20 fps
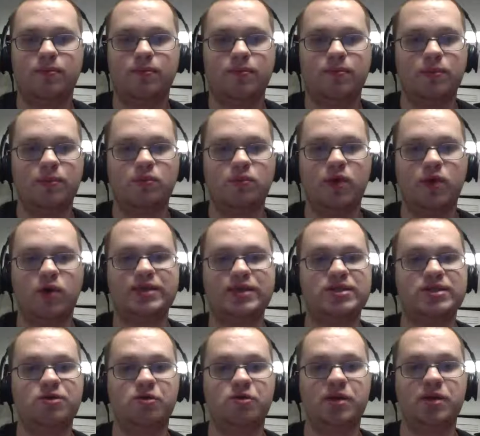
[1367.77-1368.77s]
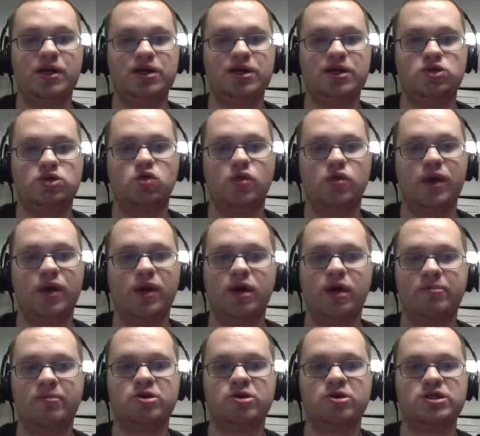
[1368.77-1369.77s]
Ryan Zimmerman has great
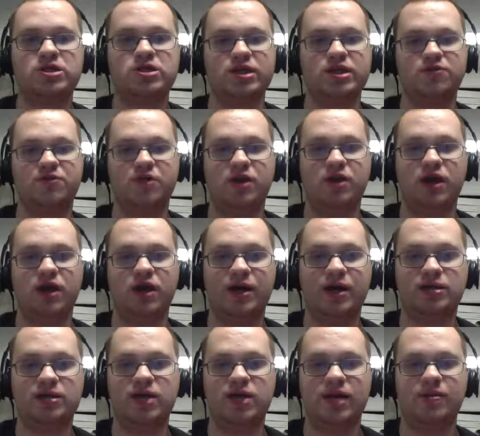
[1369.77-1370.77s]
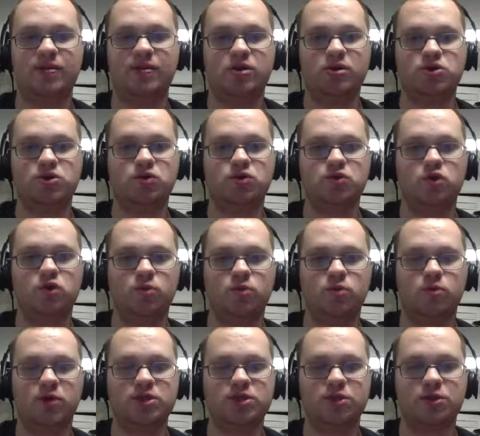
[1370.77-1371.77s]
numbers, 6 for 9, a double, 2 home
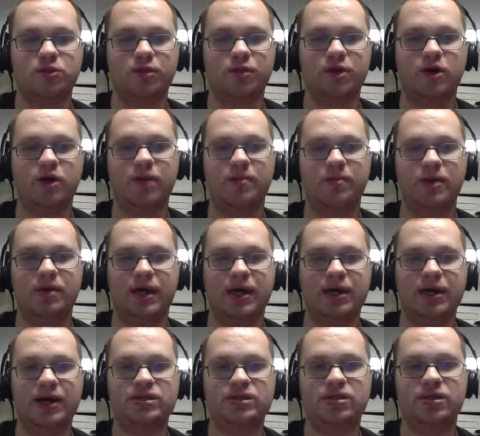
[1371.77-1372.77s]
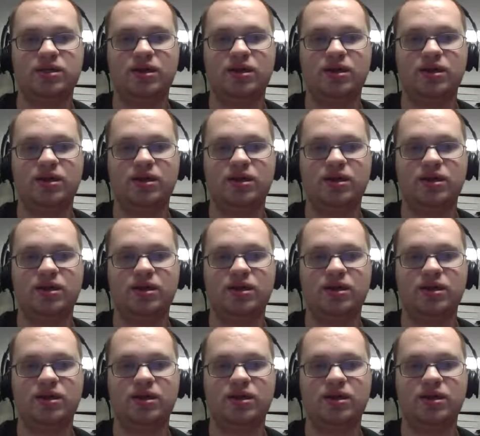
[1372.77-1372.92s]
runs, and 3 RBIs.